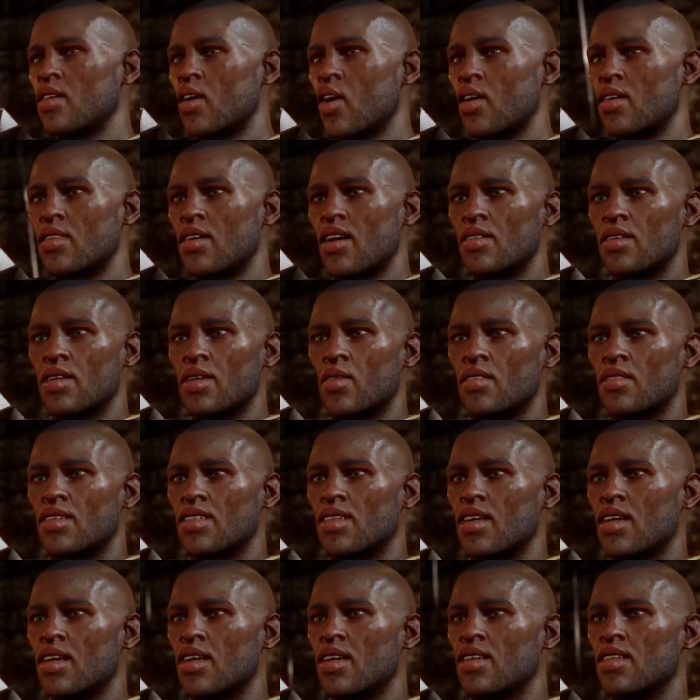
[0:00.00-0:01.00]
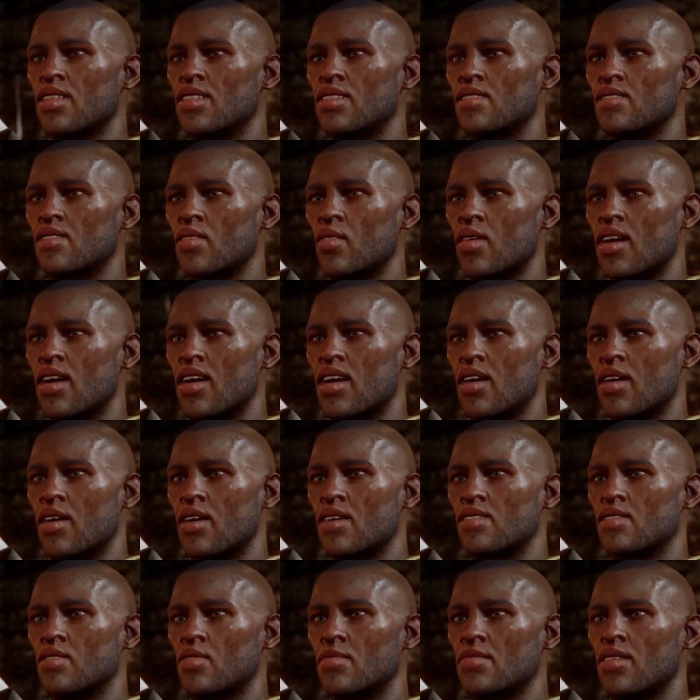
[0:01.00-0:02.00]
know their duty, even when
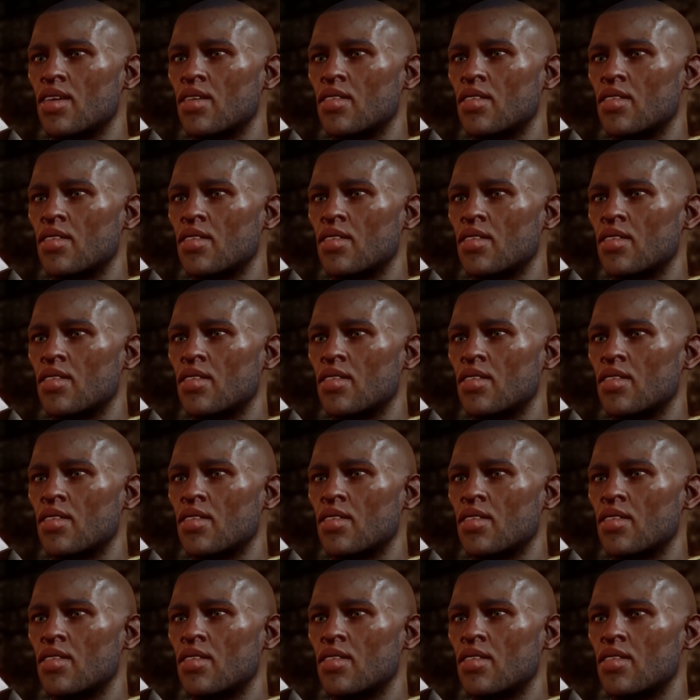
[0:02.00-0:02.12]
held from